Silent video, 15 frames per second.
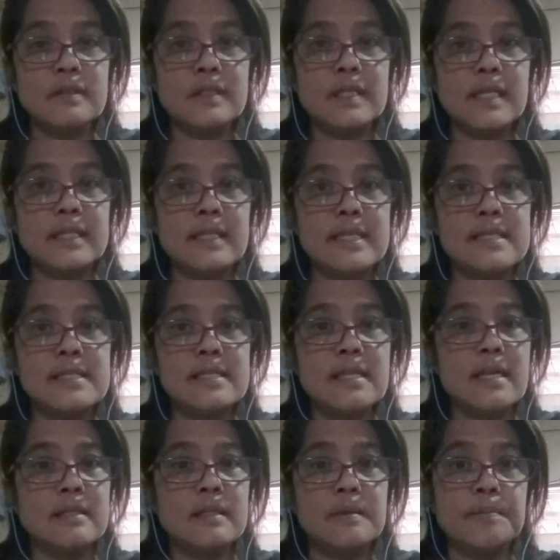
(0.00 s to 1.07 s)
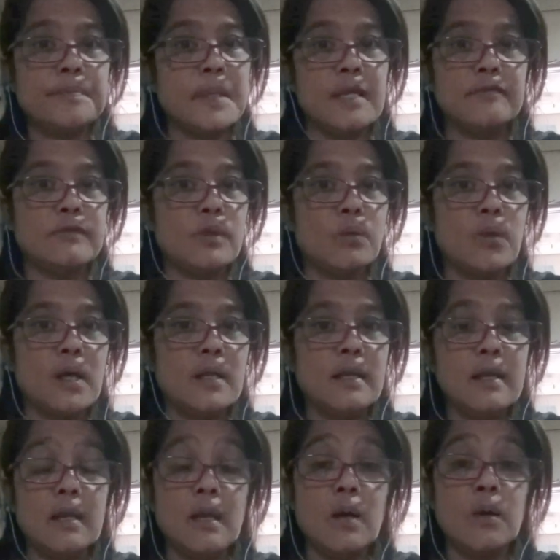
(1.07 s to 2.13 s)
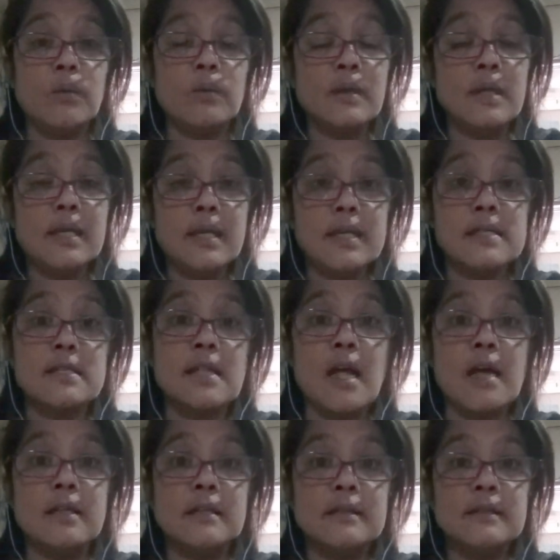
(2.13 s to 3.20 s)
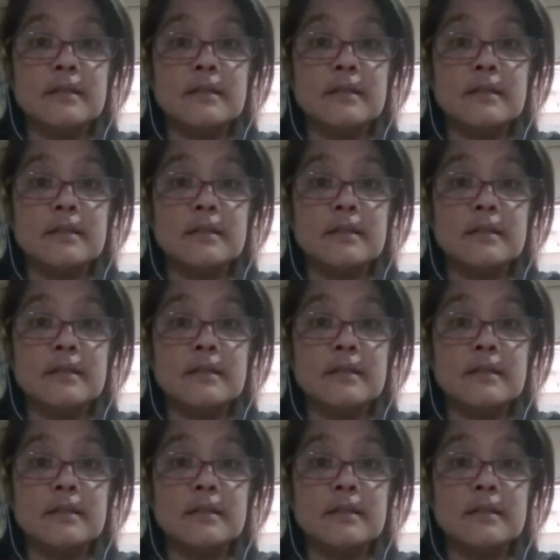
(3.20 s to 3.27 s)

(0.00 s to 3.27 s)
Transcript: that is not a playful one. No, it's not.